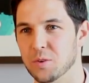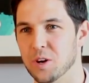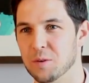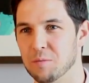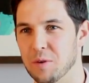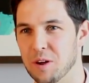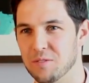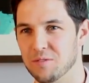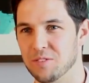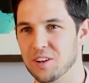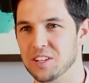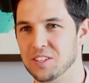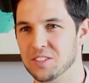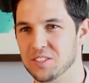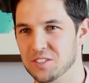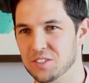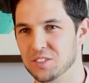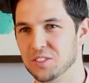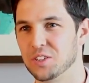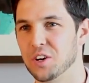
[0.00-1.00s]
One of my
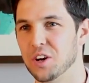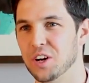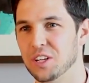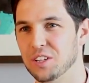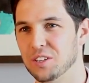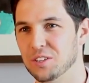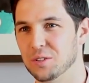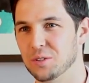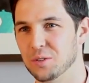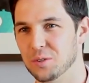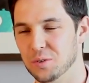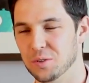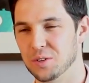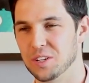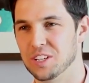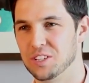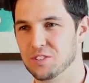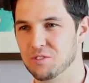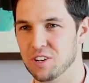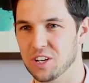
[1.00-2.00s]
friends got into
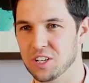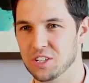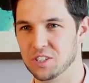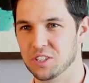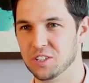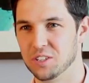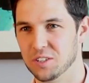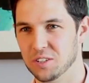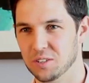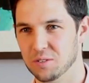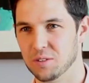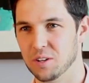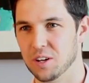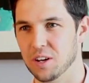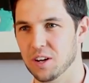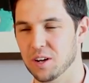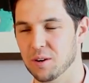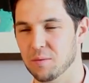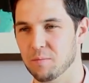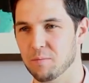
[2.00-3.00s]
his religion,
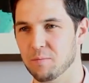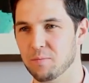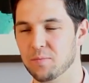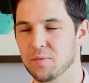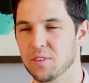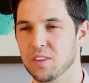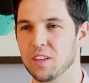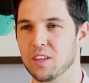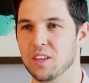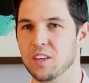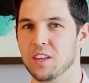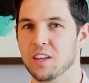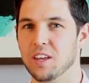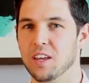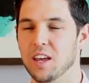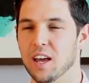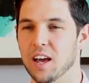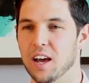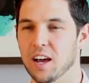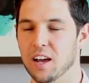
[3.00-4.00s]

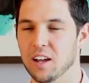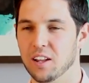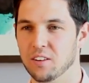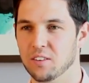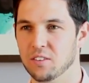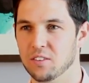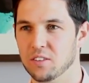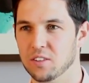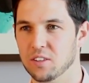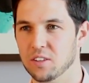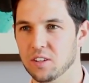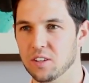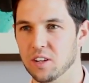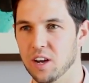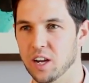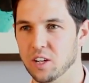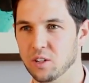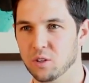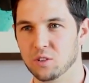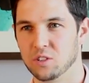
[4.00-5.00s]
and
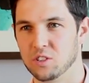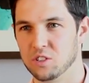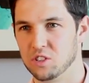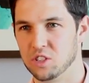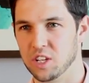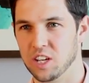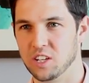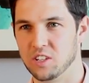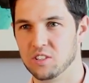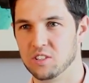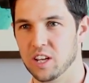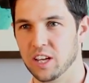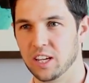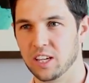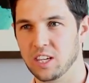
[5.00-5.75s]
I noticed changes.